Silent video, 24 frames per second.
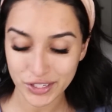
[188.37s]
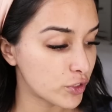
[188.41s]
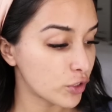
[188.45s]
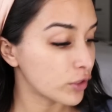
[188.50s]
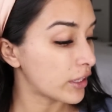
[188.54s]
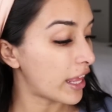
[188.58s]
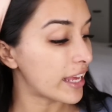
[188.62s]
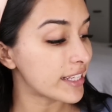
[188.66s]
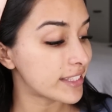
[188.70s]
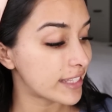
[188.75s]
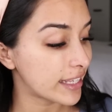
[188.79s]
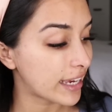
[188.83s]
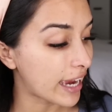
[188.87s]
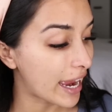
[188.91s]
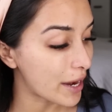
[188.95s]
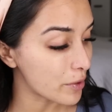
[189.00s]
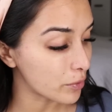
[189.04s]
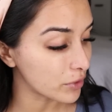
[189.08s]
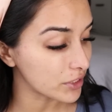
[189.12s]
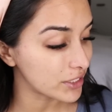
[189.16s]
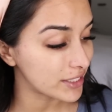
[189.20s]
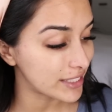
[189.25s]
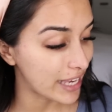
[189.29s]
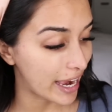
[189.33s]
So last thing I
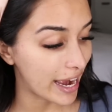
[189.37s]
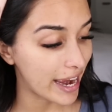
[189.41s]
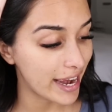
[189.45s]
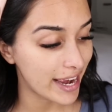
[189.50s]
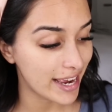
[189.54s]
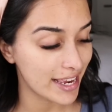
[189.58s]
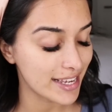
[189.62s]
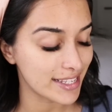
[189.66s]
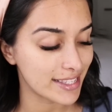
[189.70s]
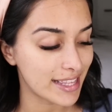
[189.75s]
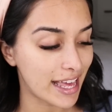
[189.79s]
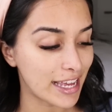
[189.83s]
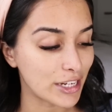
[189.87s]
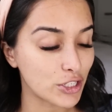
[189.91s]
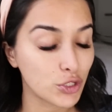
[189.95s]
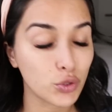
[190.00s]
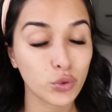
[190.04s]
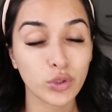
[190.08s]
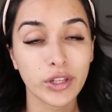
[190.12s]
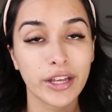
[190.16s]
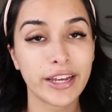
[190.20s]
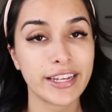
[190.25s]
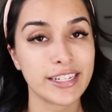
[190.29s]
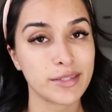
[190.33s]
will say is that
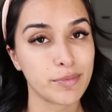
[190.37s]
Tula